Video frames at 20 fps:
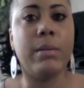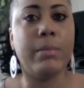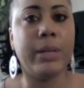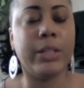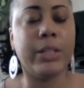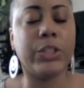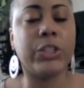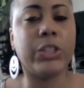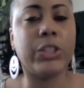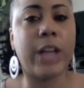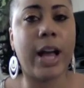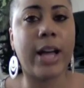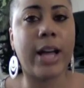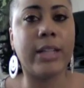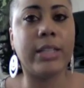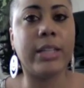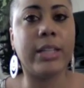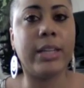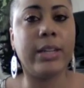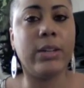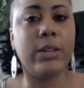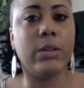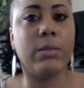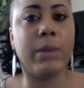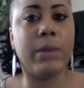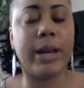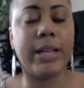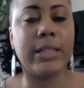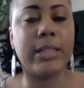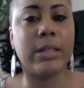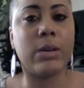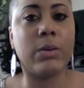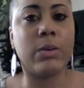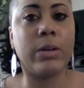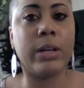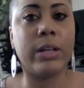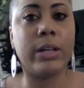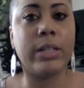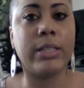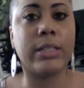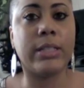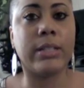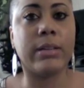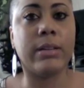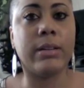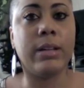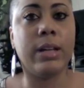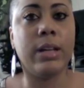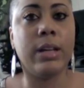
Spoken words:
being shot and killed by his own cousin.